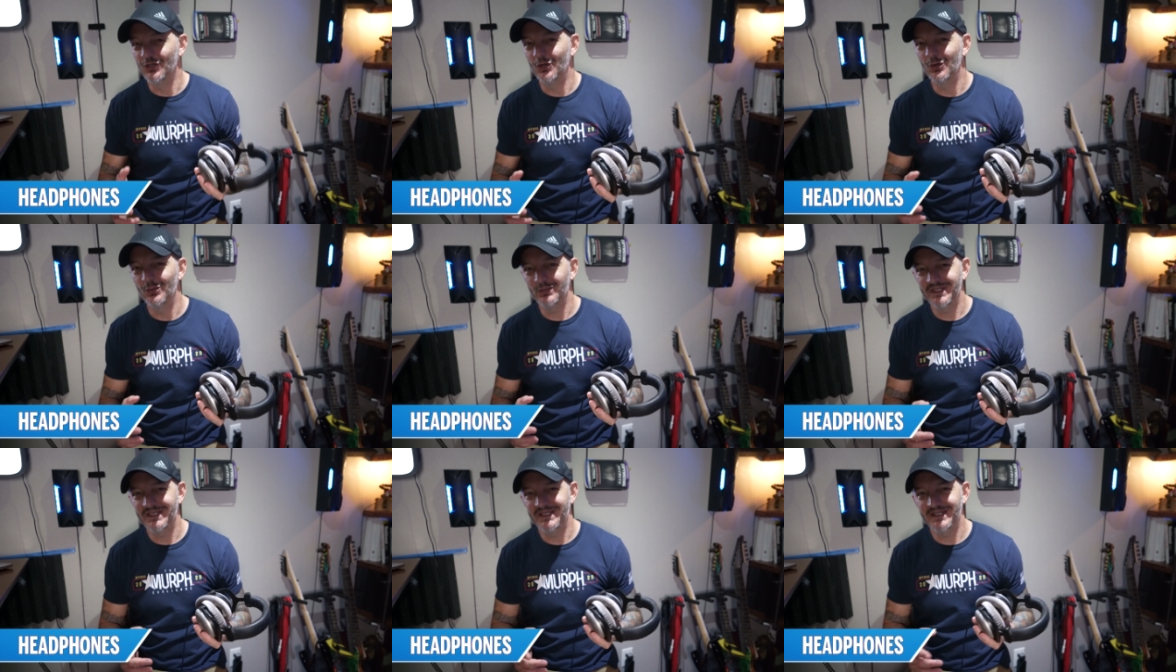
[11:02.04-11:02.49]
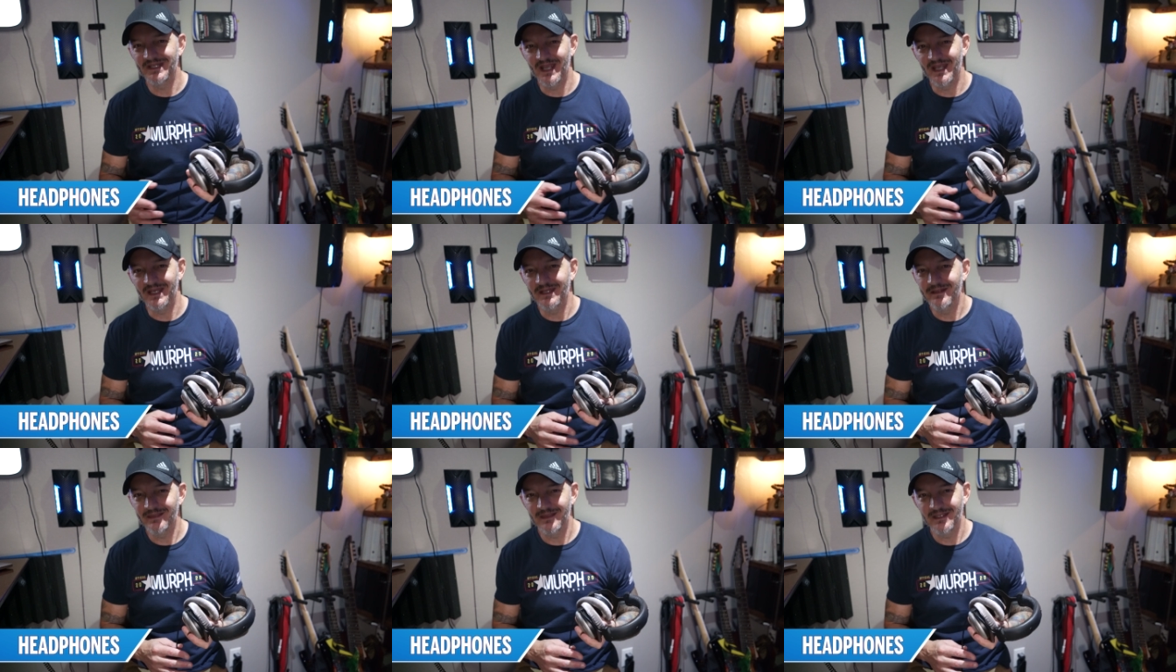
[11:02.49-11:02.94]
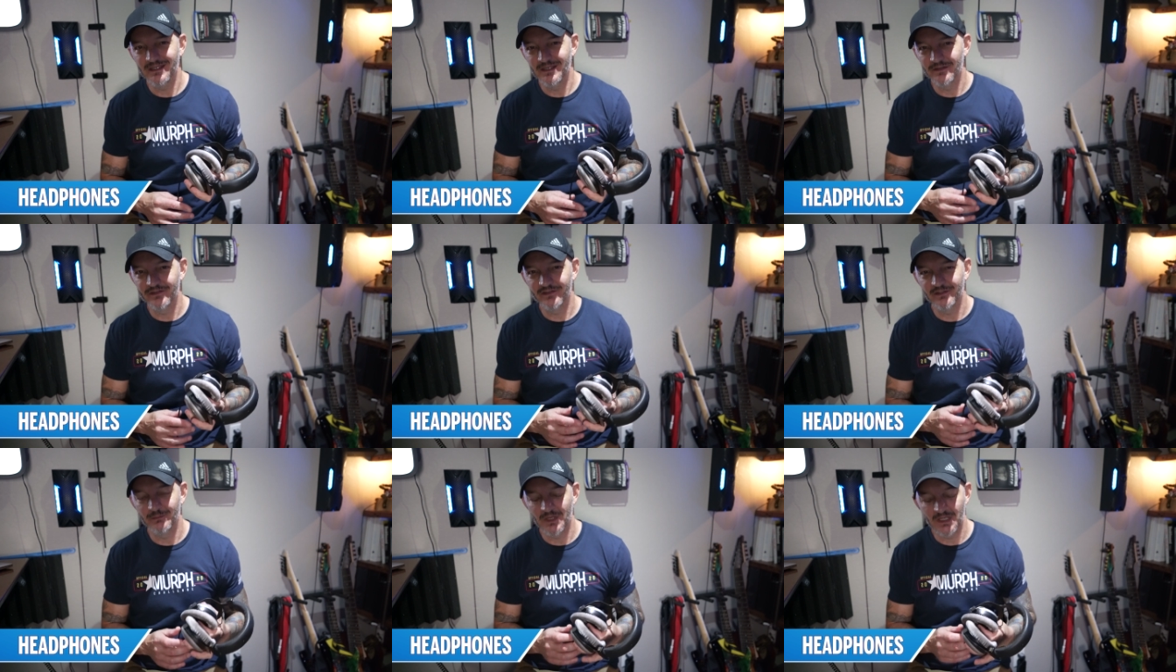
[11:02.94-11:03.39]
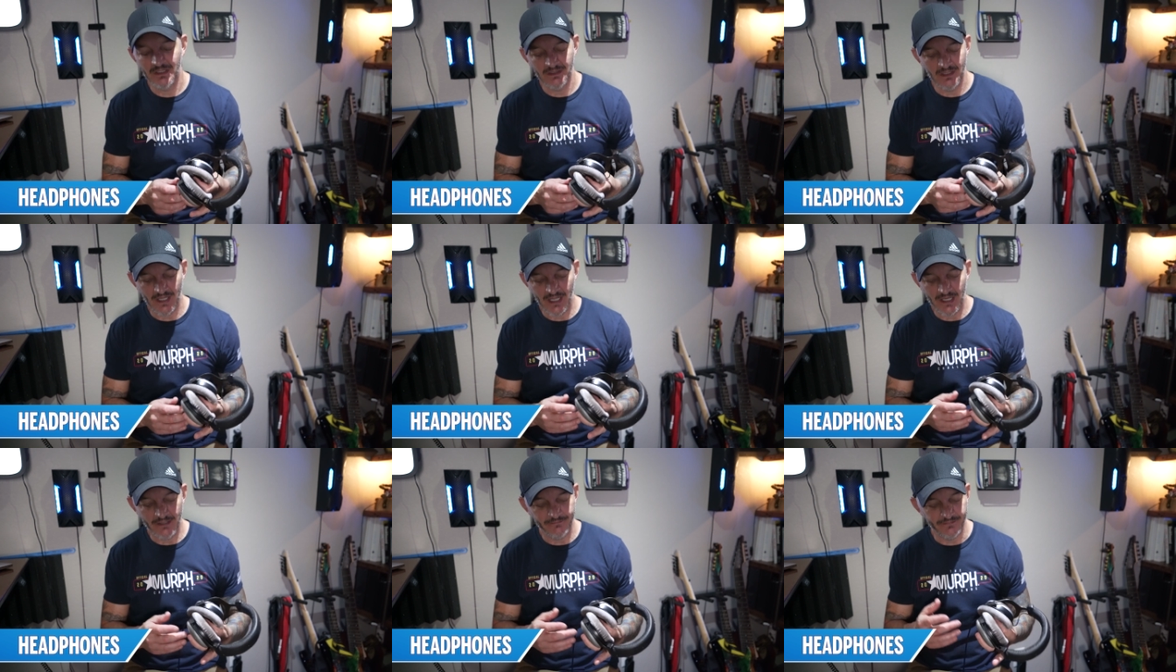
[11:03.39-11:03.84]
don't need anything else in my
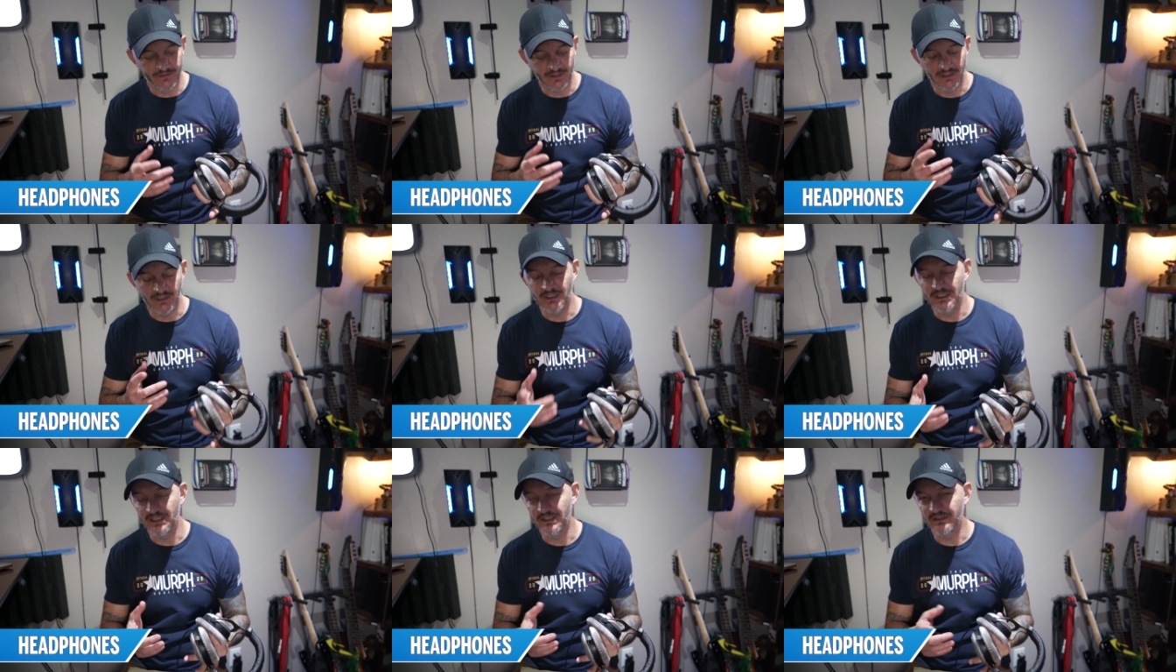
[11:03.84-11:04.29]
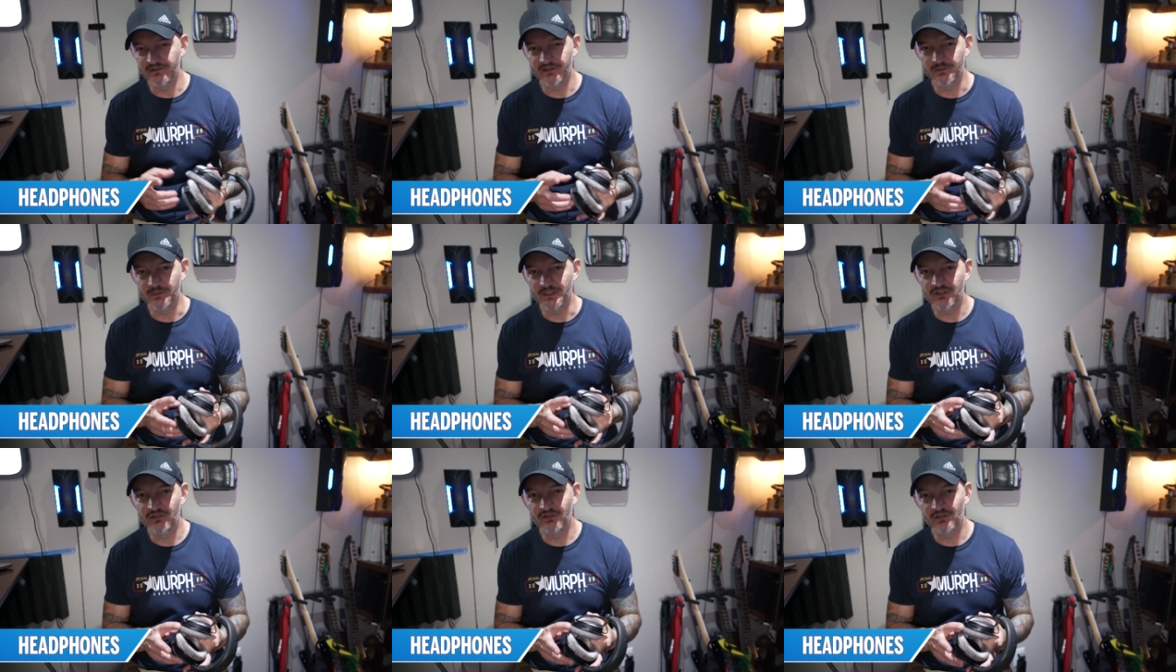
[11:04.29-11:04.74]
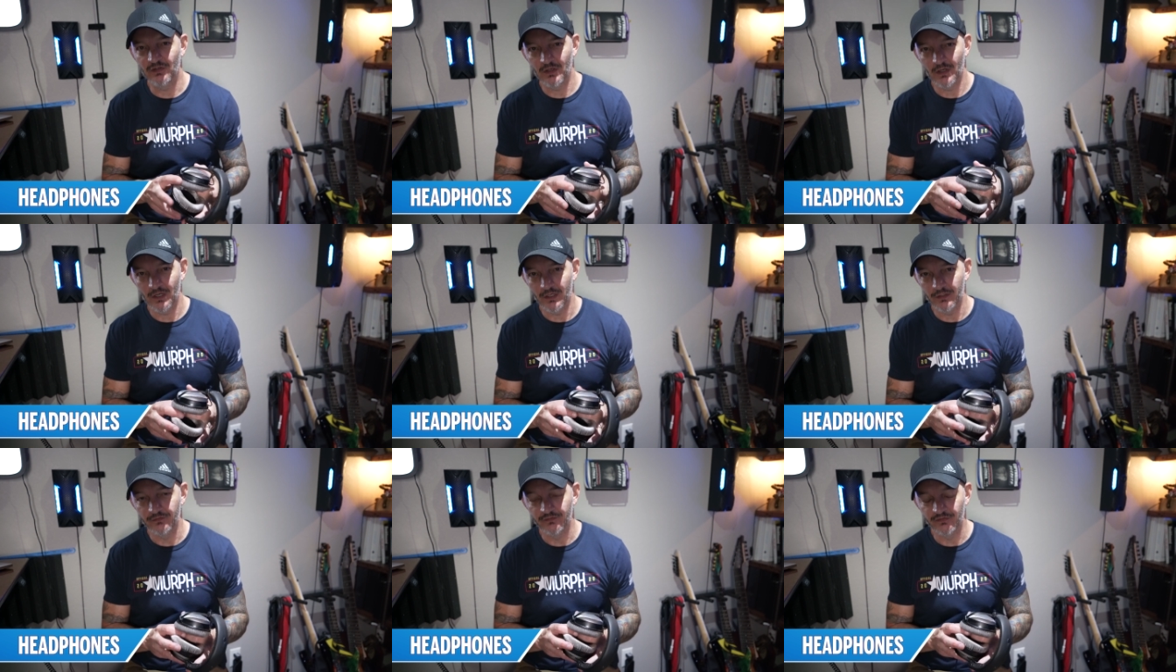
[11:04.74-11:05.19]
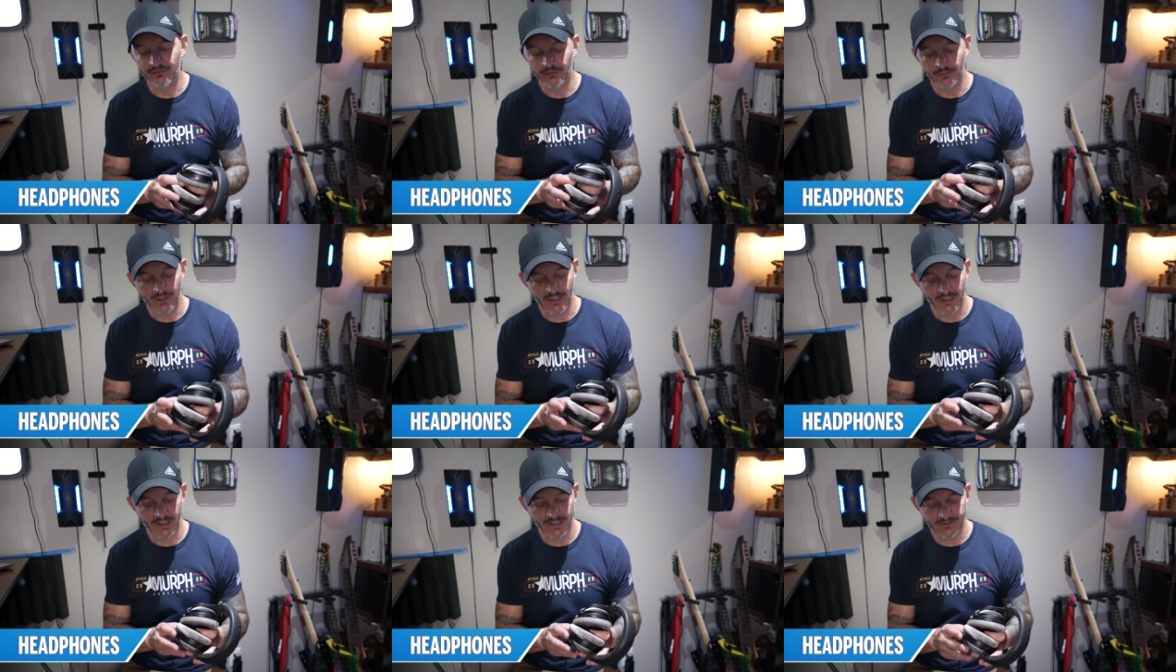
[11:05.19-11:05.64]
life that needs to be charged,
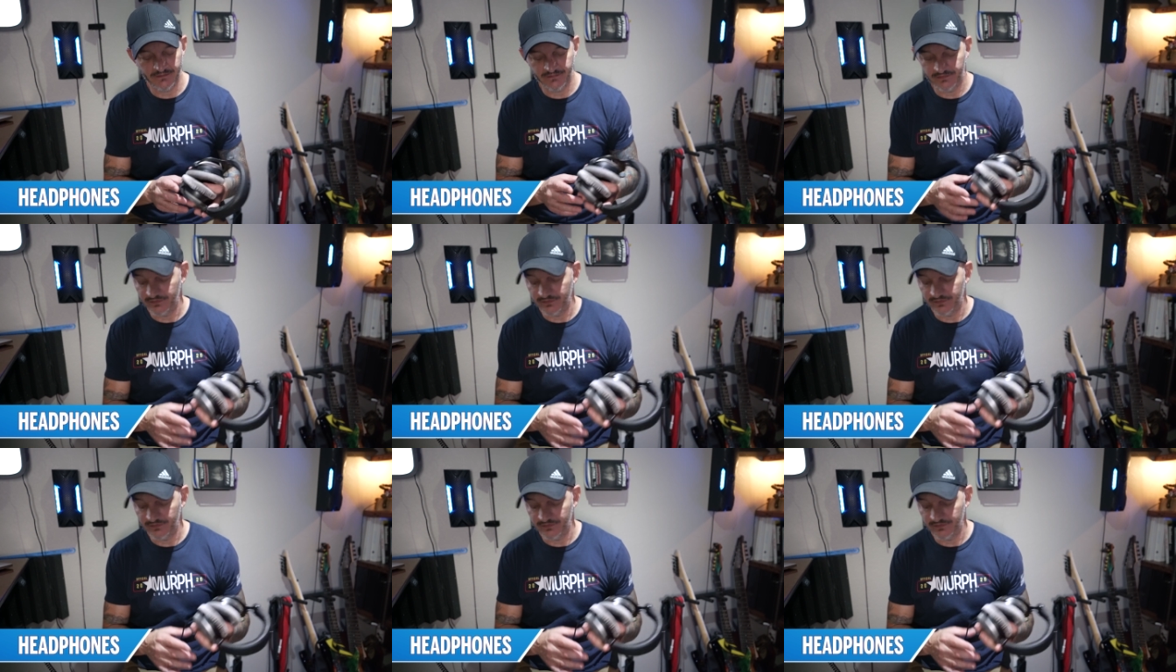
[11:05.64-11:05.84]
right?